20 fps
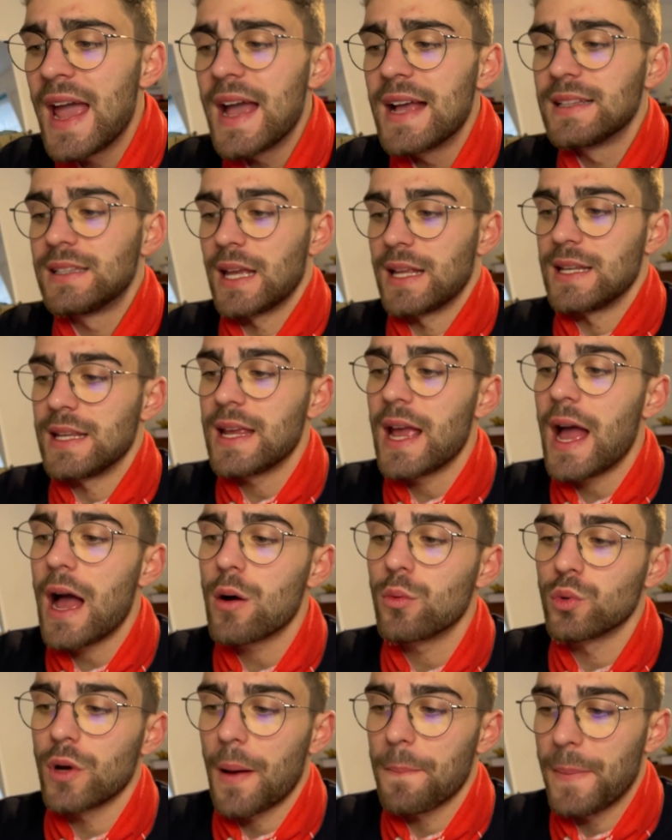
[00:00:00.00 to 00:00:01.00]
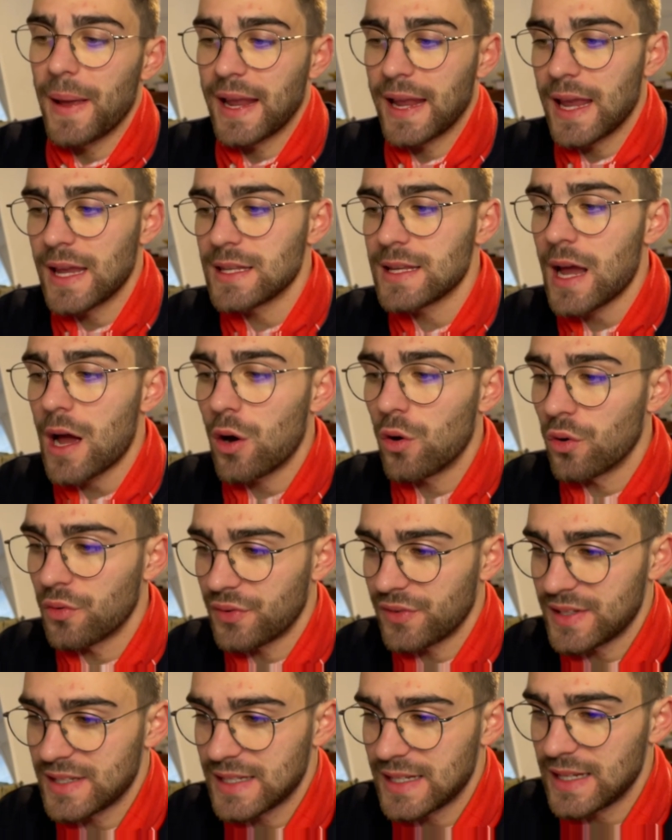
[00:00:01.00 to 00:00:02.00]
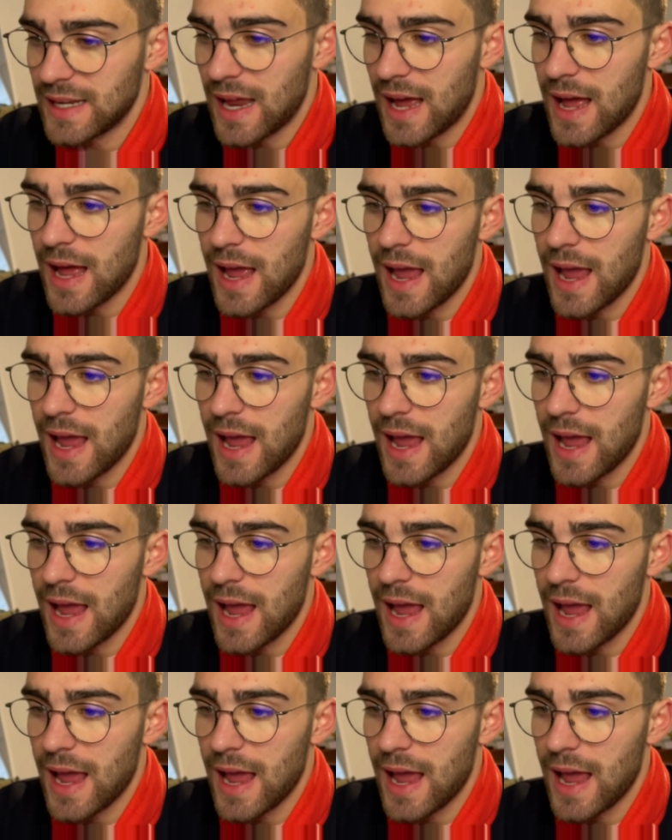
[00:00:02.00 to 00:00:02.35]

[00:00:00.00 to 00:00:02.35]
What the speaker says: tenía una pequeña oficina